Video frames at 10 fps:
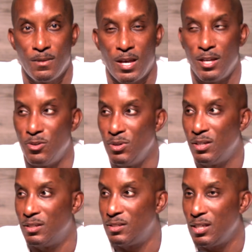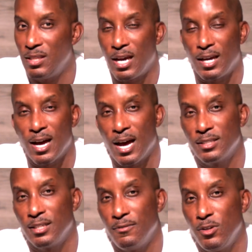And you need to see that
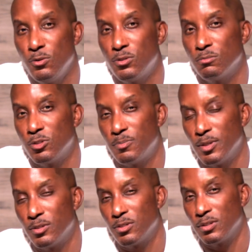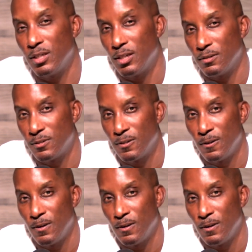God's giving you some spiritual gifts